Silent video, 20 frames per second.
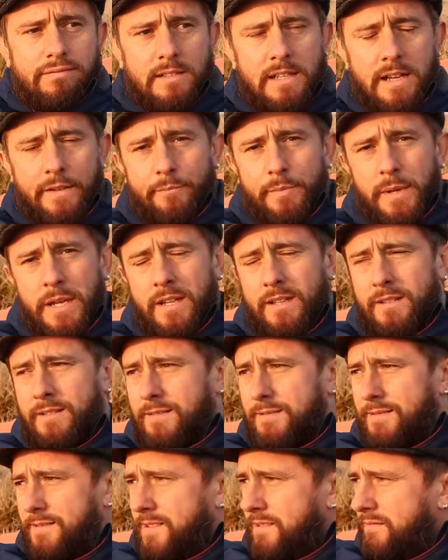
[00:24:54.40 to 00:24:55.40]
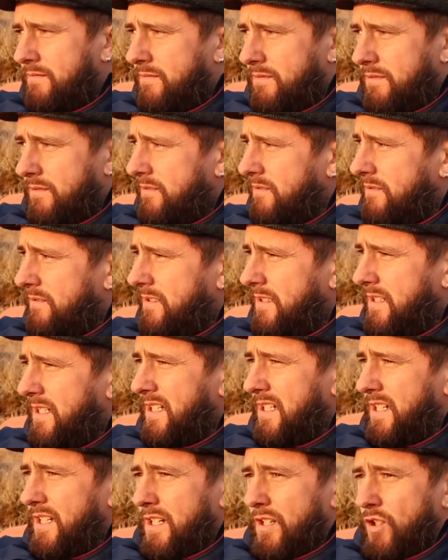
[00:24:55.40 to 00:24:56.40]
I've been
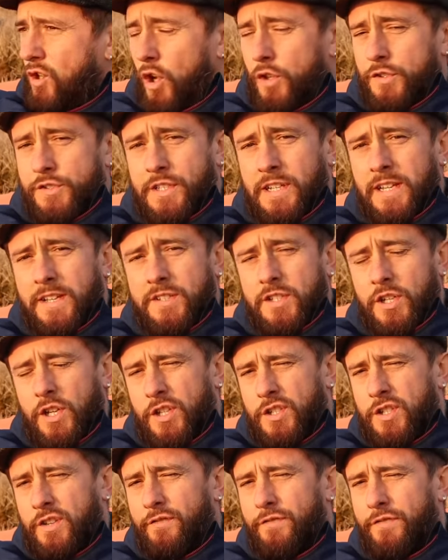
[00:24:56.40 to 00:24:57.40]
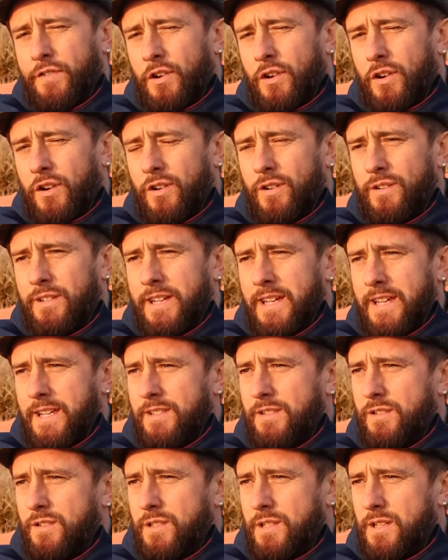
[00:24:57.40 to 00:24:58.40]
constantly searching for
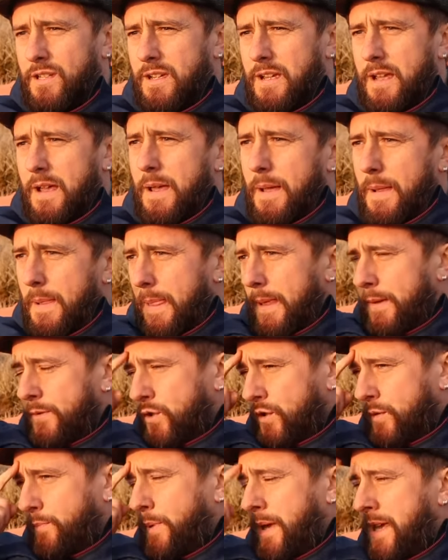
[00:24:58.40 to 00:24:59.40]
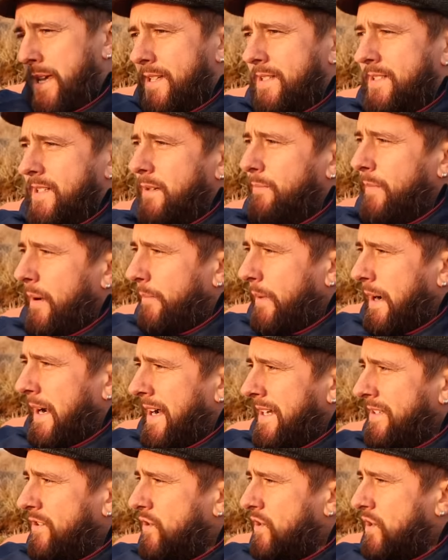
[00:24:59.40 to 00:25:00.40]
is just peace in my
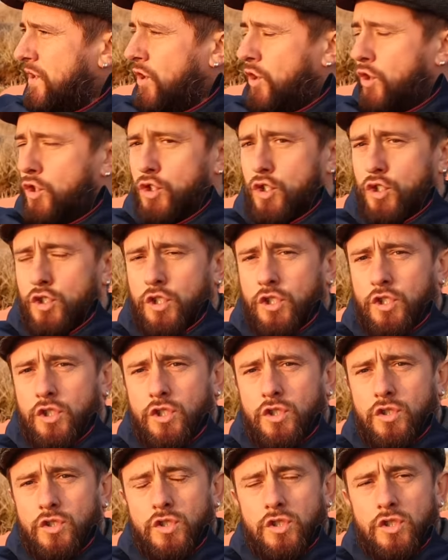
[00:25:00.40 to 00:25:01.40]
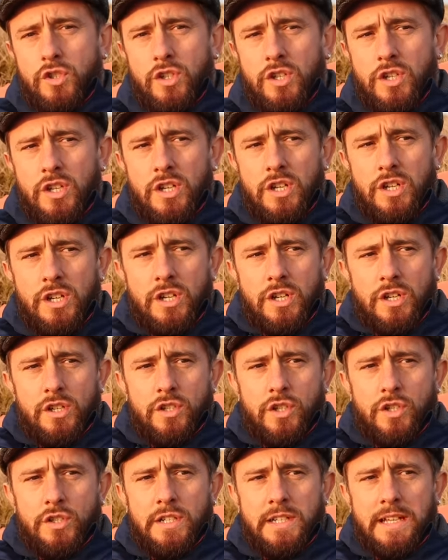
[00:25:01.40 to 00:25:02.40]
mind, just
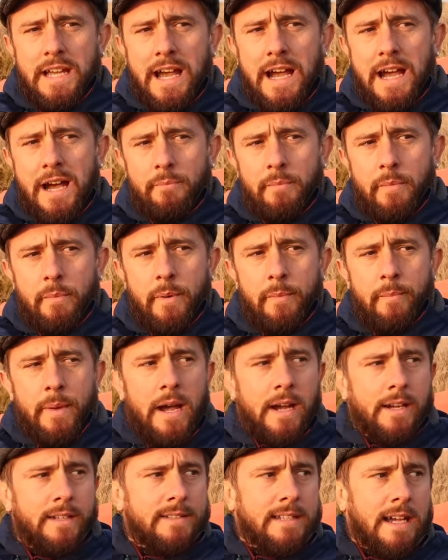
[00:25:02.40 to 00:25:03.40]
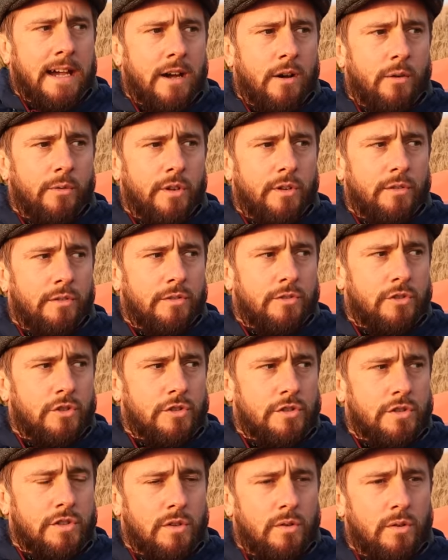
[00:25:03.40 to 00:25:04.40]
to calm my mind down and
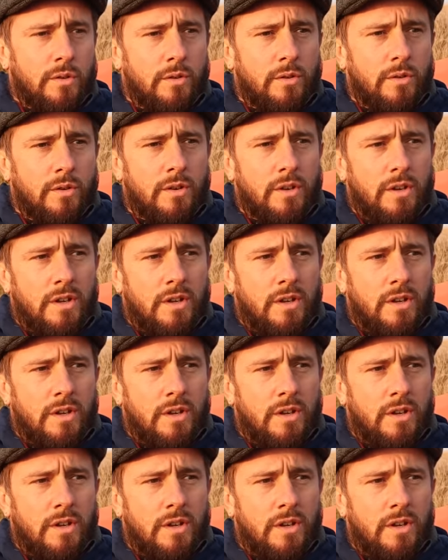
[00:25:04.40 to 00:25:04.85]
just to